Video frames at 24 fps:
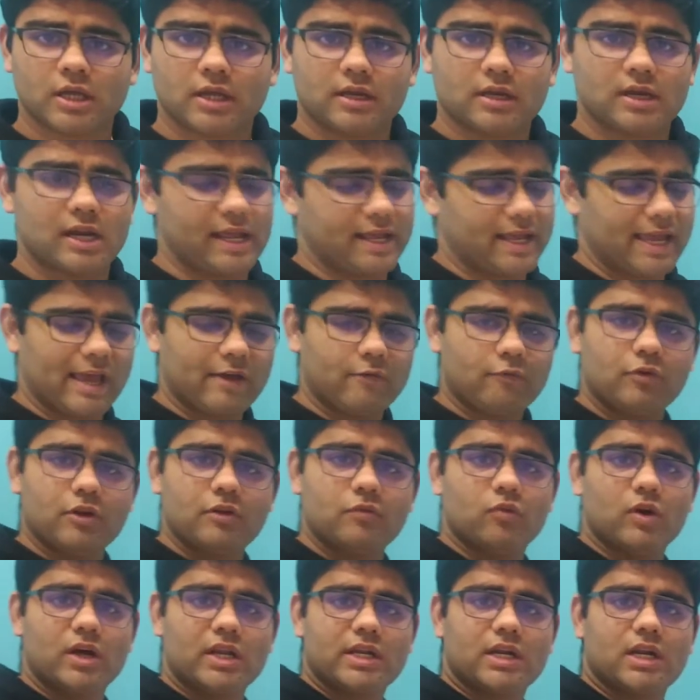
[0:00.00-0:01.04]
Like every
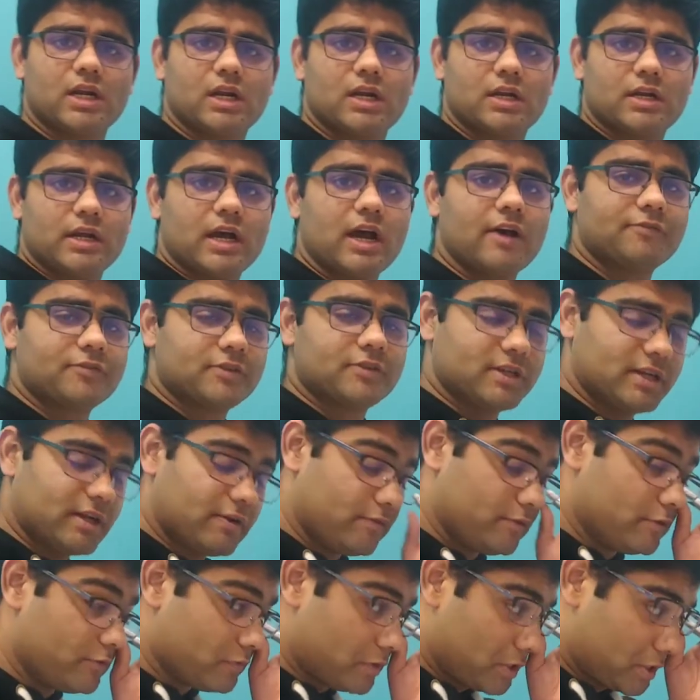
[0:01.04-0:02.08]
1 hour, after
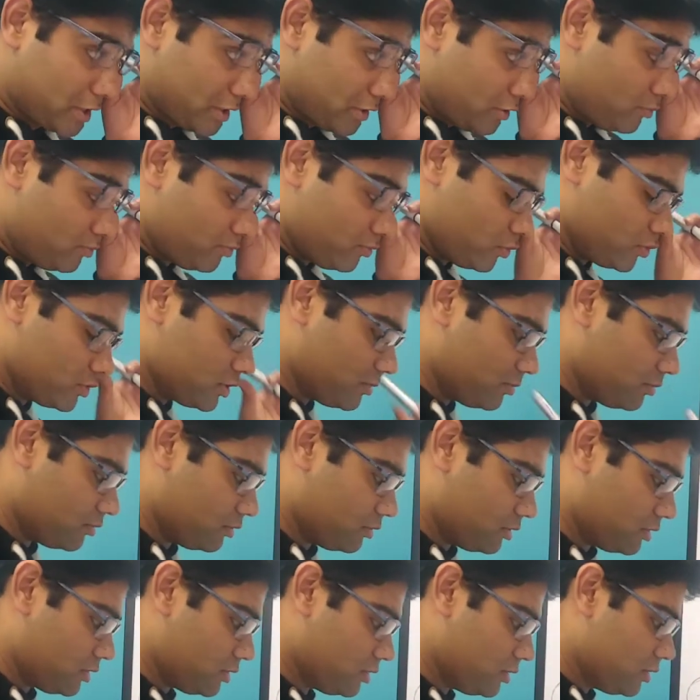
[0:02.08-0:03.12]
every 1 hour you post a
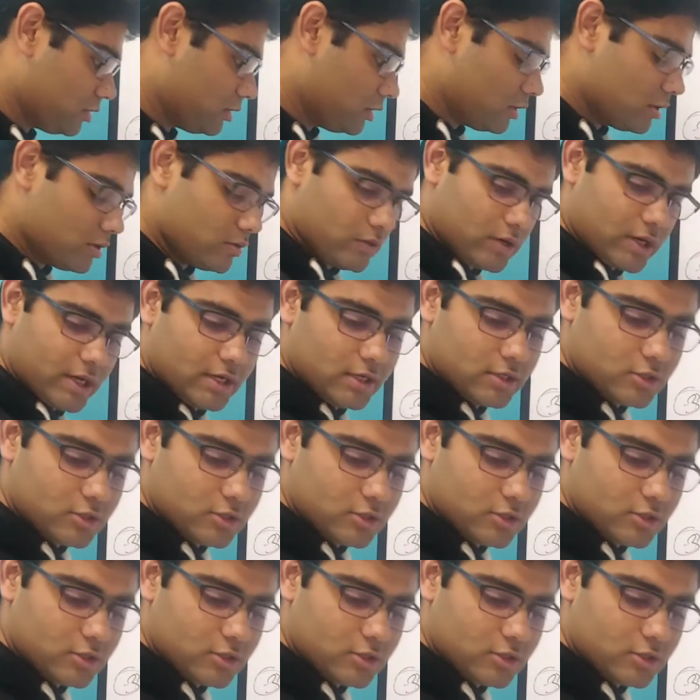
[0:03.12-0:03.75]
post, right?